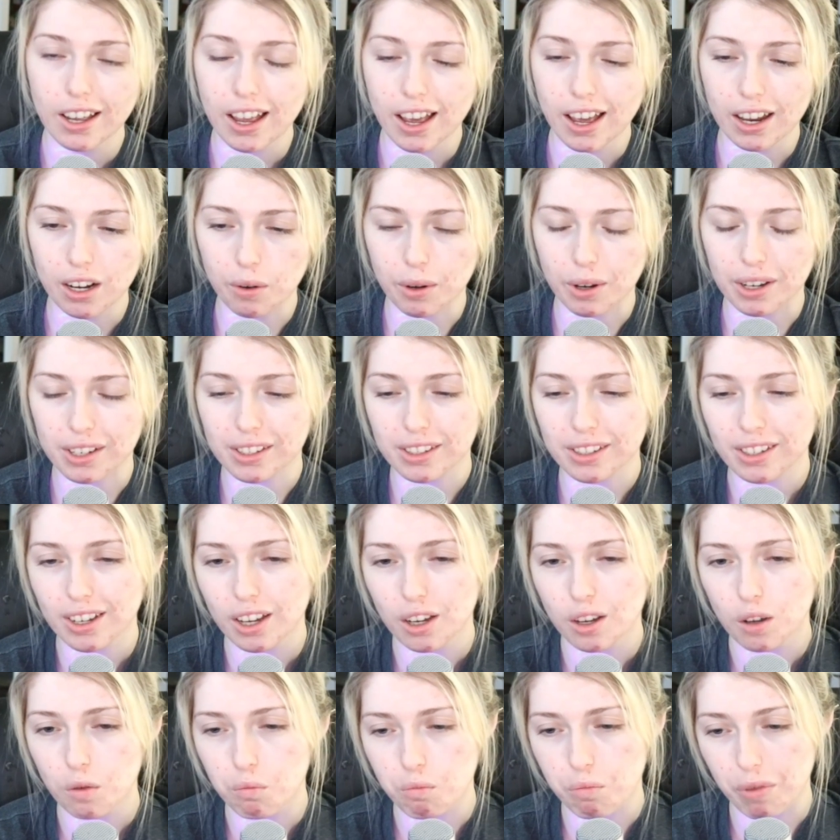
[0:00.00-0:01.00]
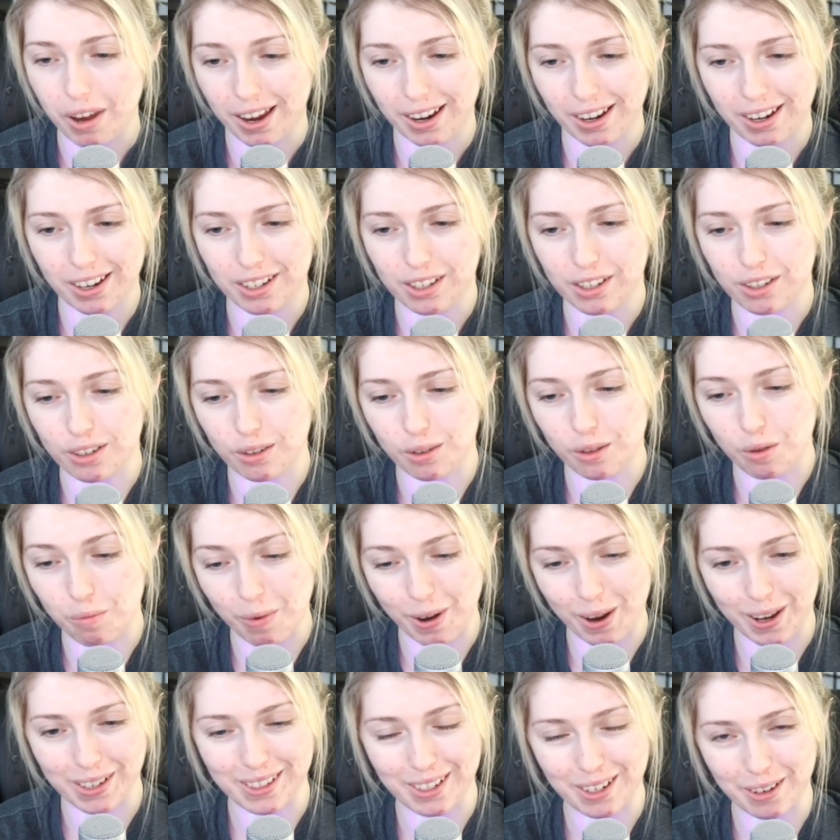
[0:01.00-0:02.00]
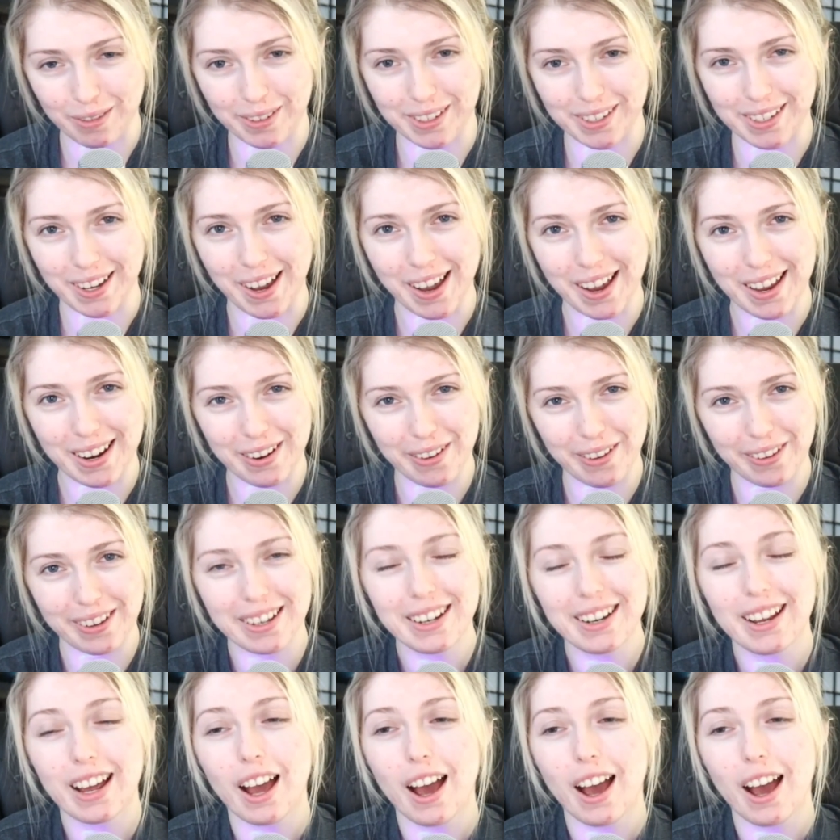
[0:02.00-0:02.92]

Anyways, back to the positive side of it.